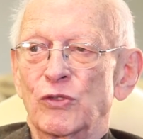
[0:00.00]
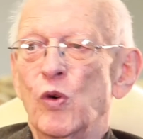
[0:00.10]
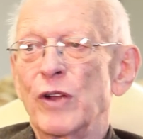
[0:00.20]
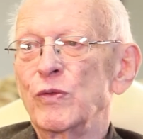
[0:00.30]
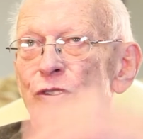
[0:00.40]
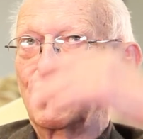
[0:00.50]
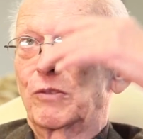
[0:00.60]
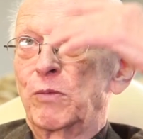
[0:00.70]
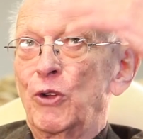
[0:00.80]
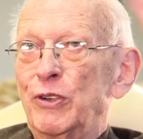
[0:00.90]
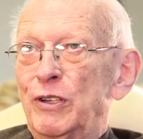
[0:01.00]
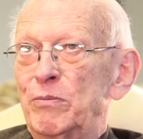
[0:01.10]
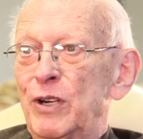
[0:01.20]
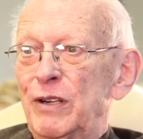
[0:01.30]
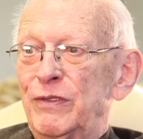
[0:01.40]
One was exploded
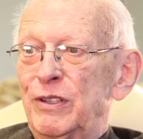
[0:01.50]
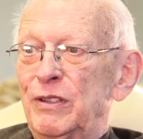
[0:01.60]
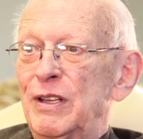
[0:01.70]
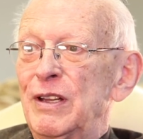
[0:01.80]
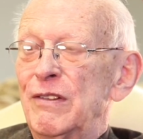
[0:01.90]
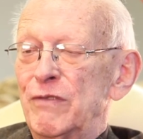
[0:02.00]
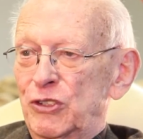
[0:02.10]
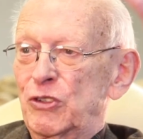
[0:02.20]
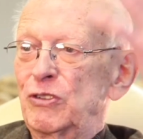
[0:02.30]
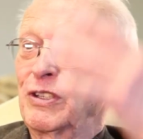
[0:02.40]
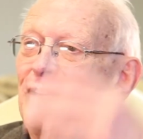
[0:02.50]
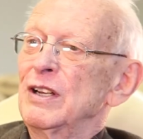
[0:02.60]
above the vessels,